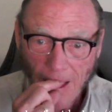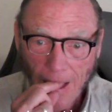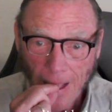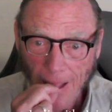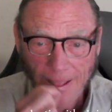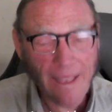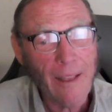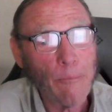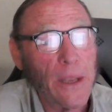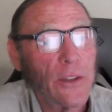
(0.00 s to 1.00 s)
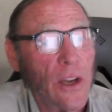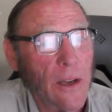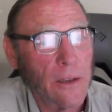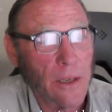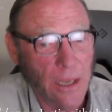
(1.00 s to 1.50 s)
It can't be
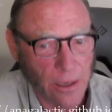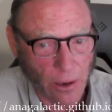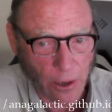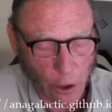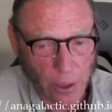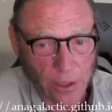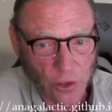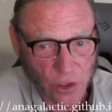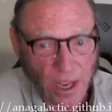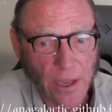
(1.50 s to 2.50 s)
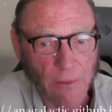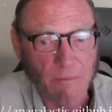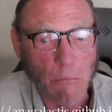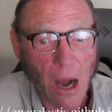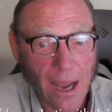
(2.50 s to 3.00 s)
done in our current state of
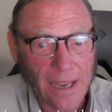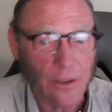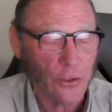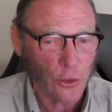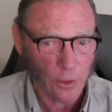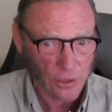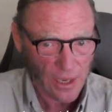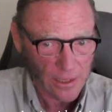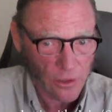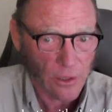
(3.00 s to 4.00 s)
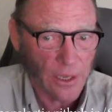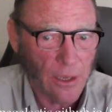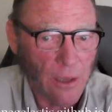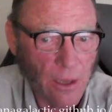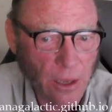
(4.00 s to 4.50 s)
mind. So this
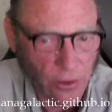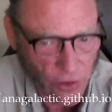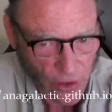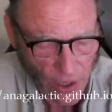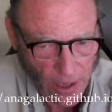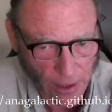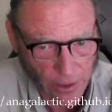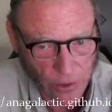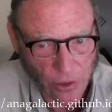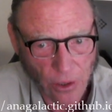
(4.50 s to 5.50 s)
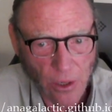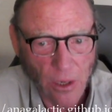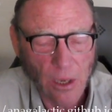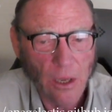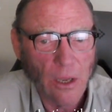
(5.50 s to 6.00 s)
actually is a challenge
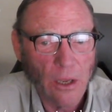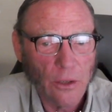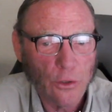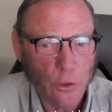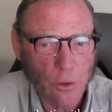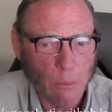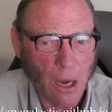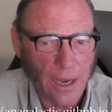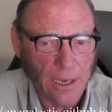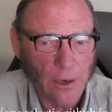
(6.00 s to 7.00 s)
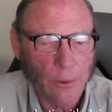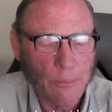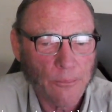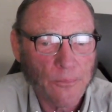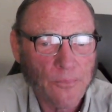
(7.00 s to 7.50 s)
to the mind,
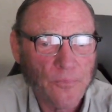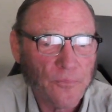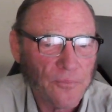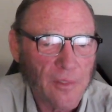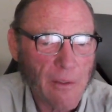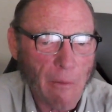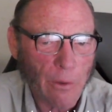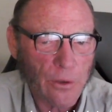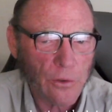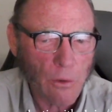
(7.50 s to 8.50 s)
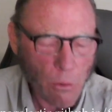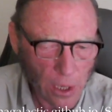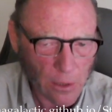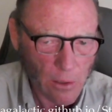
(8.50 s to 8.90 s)
which is quite